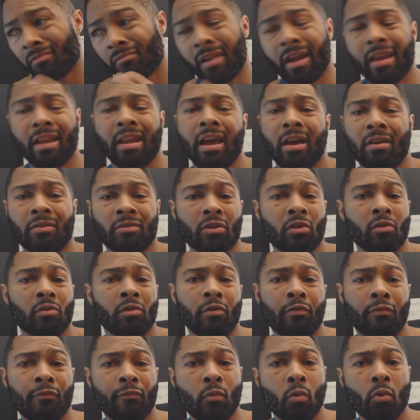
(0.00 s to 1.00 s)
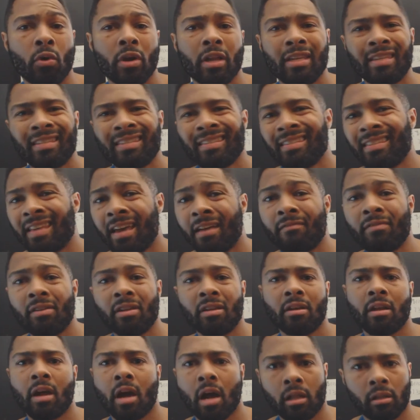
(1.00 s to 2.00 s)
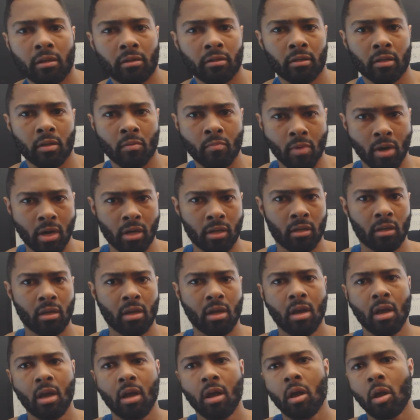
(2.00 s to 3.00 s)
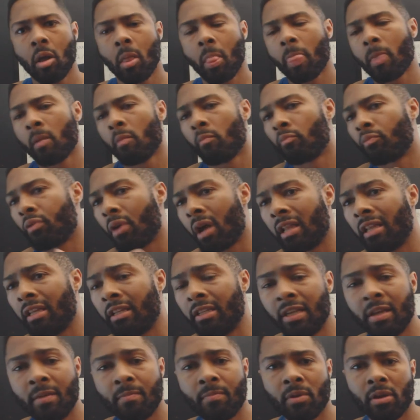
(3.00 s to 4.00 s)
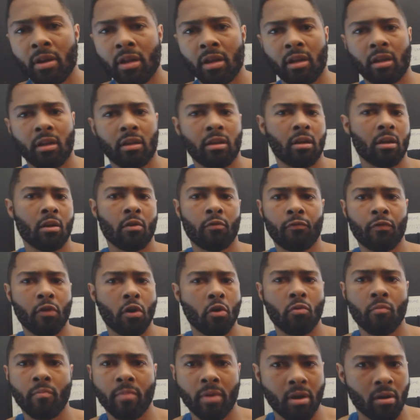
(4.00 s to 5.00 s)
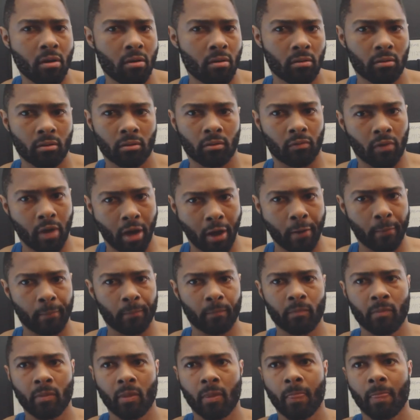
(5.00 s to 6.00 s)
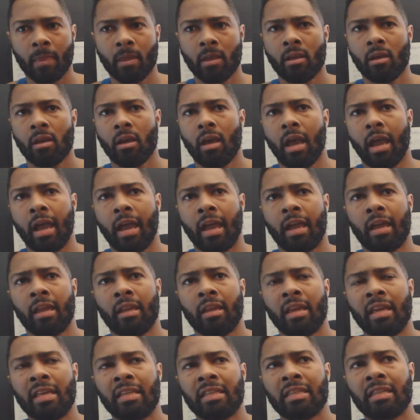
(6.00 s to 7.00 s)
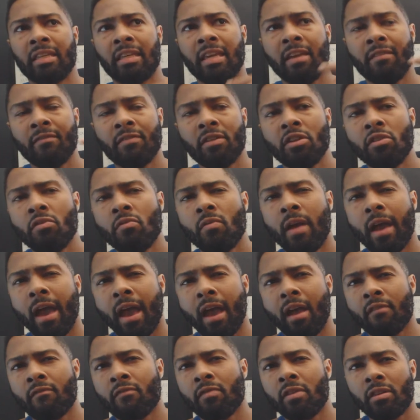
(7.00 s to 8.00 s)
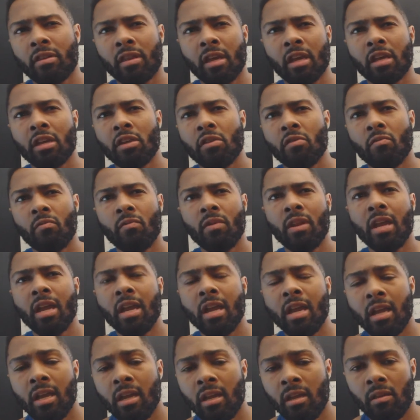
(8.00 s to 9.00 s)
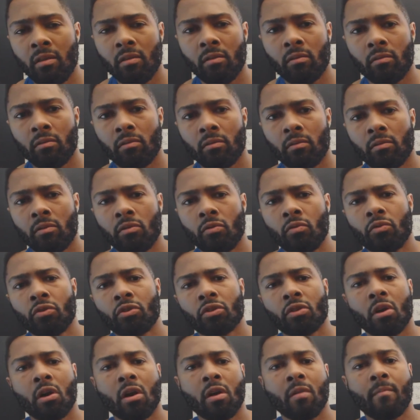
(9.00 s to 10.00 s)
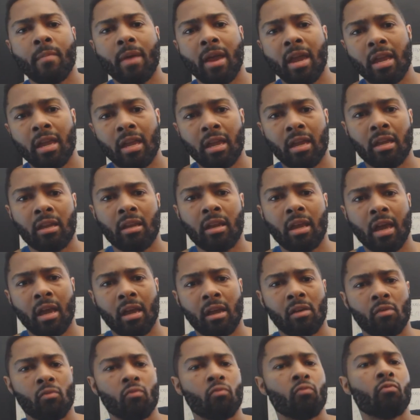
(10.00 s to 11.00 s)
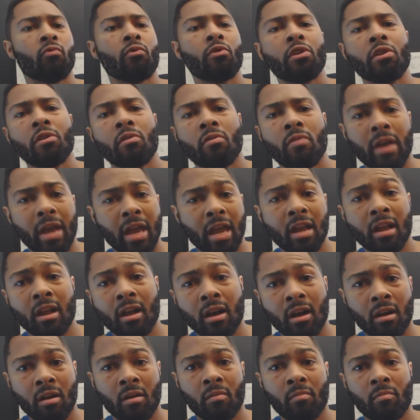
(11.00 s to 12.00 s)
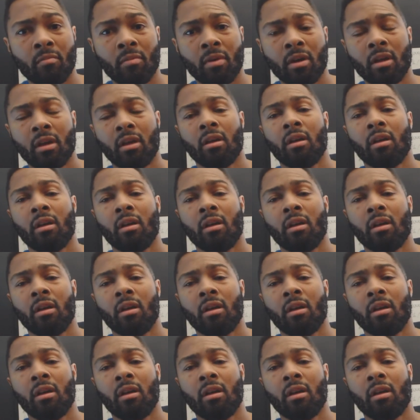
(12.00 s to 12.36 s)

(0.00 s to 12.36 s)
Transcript: right now it's only $47 a month. Probably cheaper than your phone bill, right? And it's giving you everything you need to start making real income